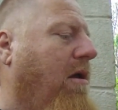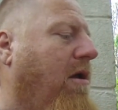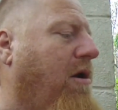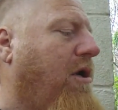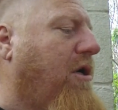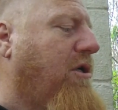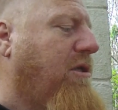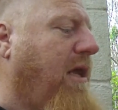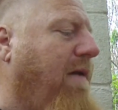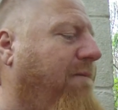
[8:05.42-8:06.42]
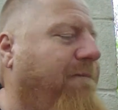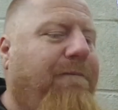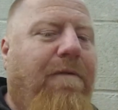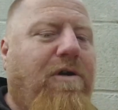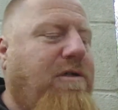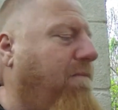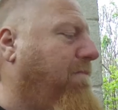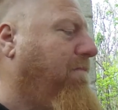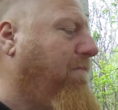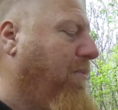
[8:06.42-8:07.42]
Here's the first
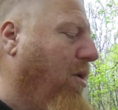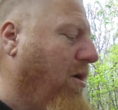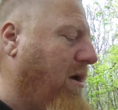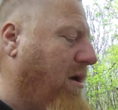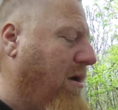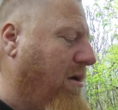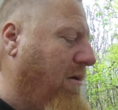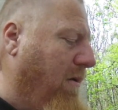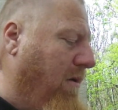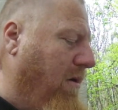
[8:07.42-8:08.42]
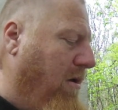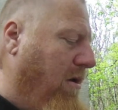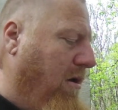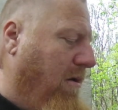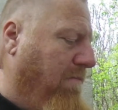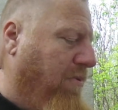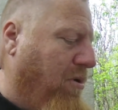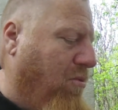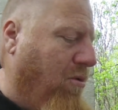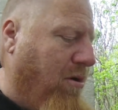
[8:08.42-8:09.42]
book,
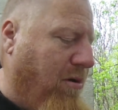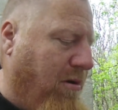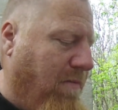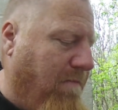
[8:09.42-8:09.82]
book one.